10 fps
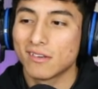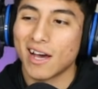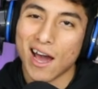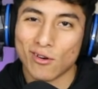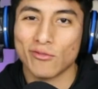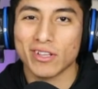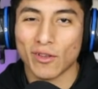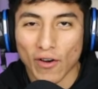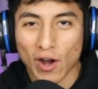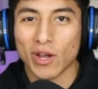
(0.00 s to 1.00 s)
I don't really
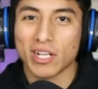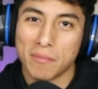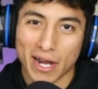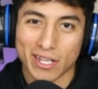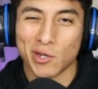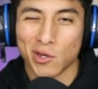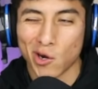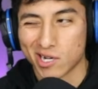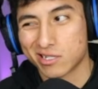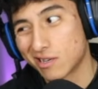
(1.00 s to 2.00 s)
fuck with anybody in New
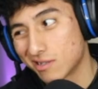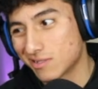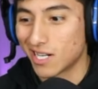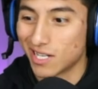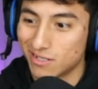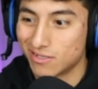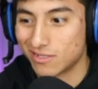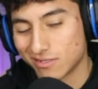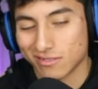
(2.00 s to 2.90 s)
York, so I don't, you